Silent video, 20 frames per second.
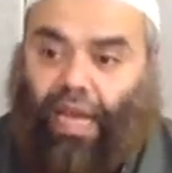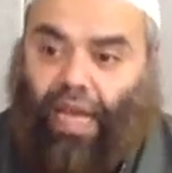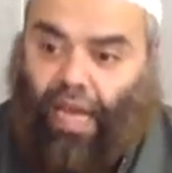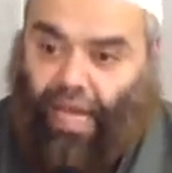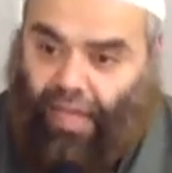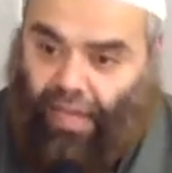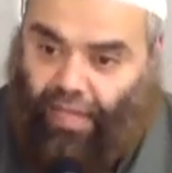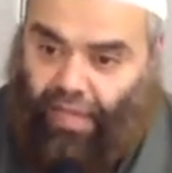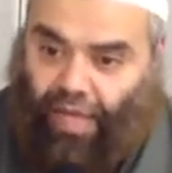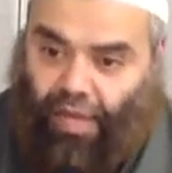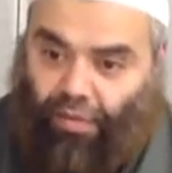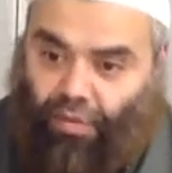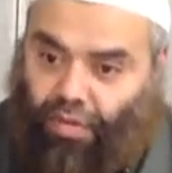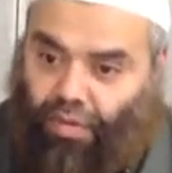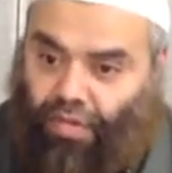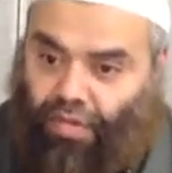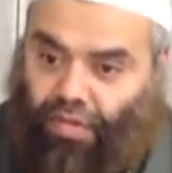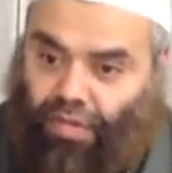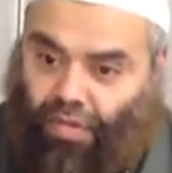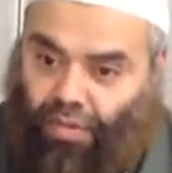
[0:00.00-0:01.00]
and they
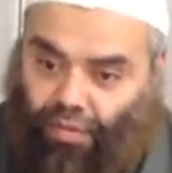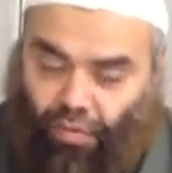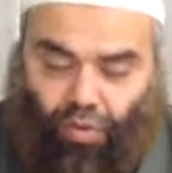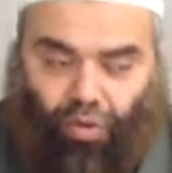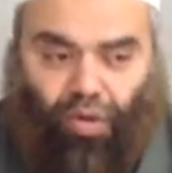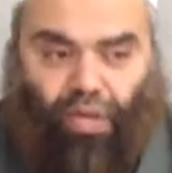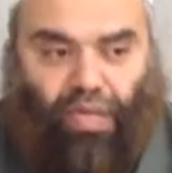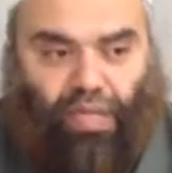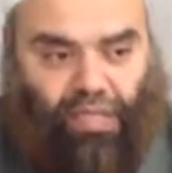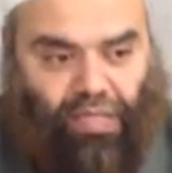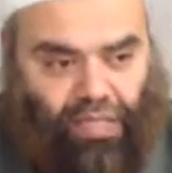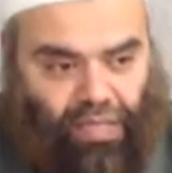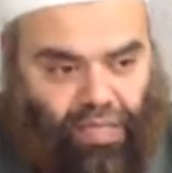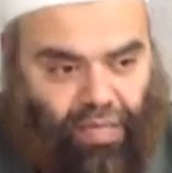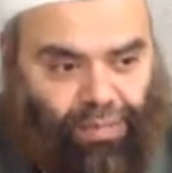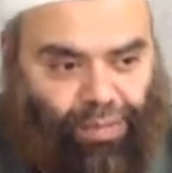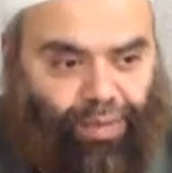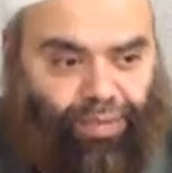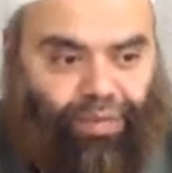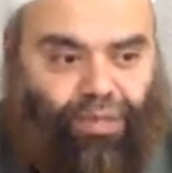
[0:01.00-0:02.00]
would work and
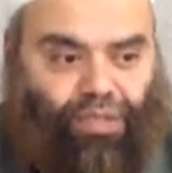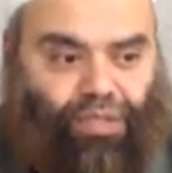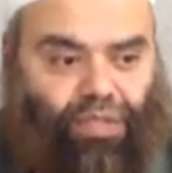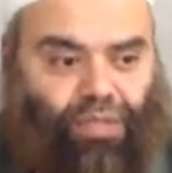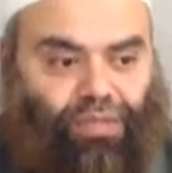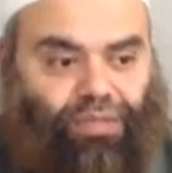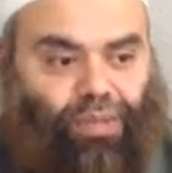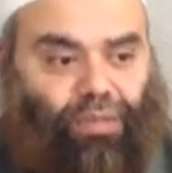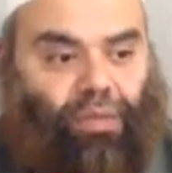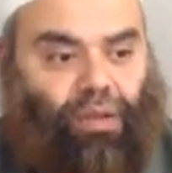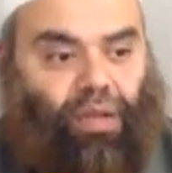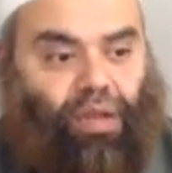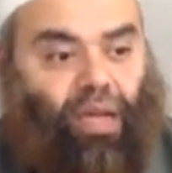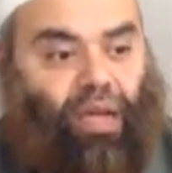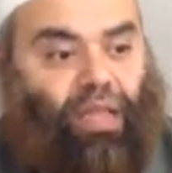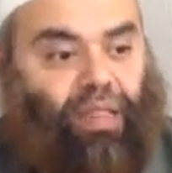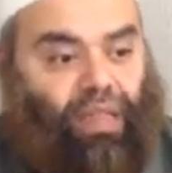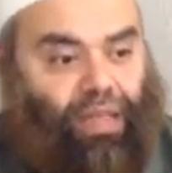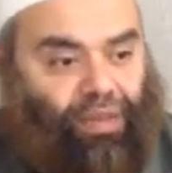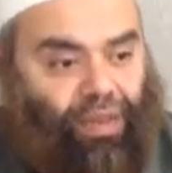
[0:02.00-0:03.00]
seek provisions from
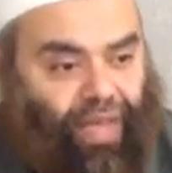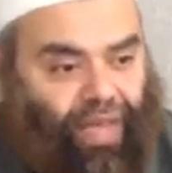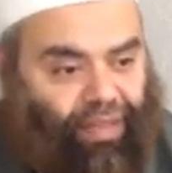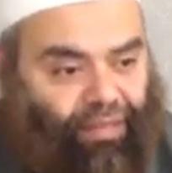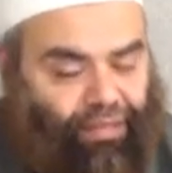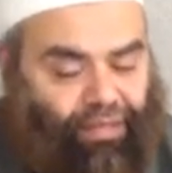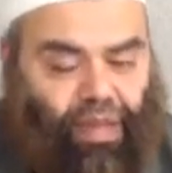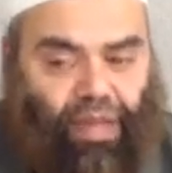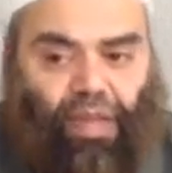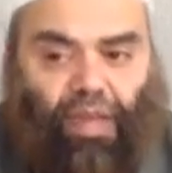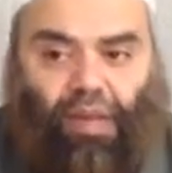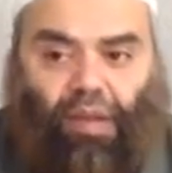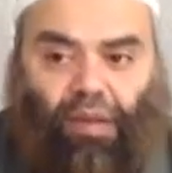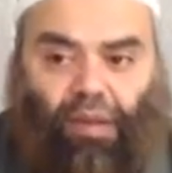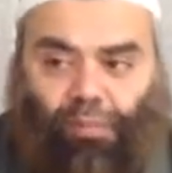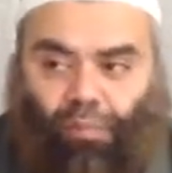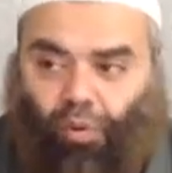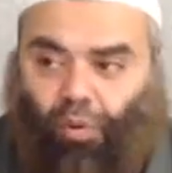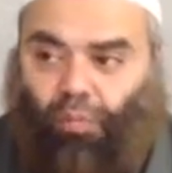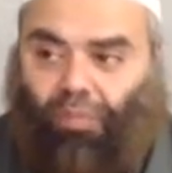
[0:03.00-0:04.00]
Allah and they would have
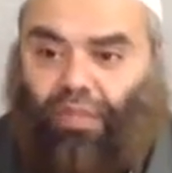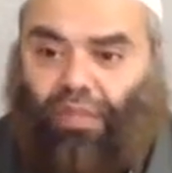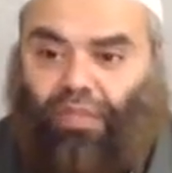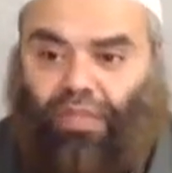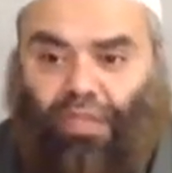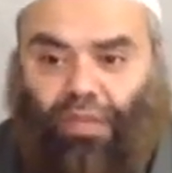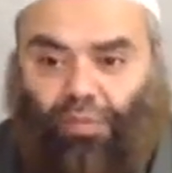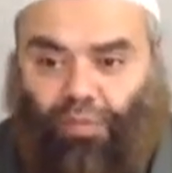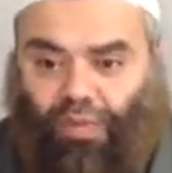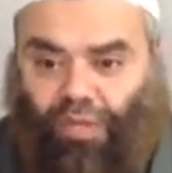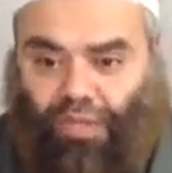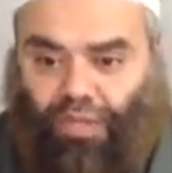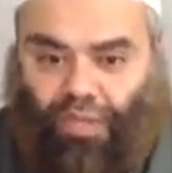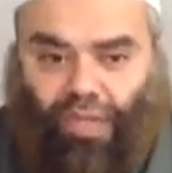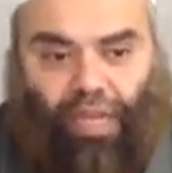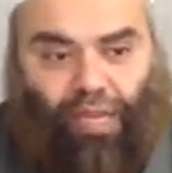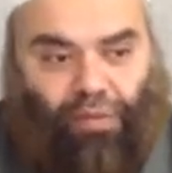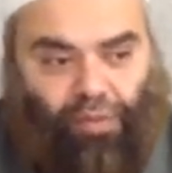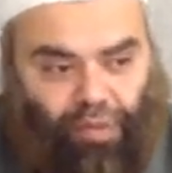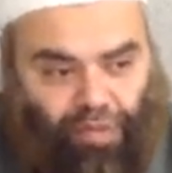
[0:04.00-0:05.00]
moments in which
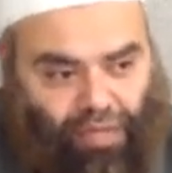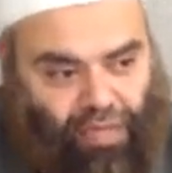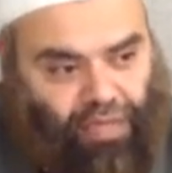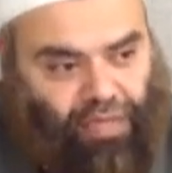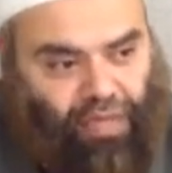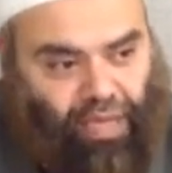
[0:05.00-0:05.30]
they would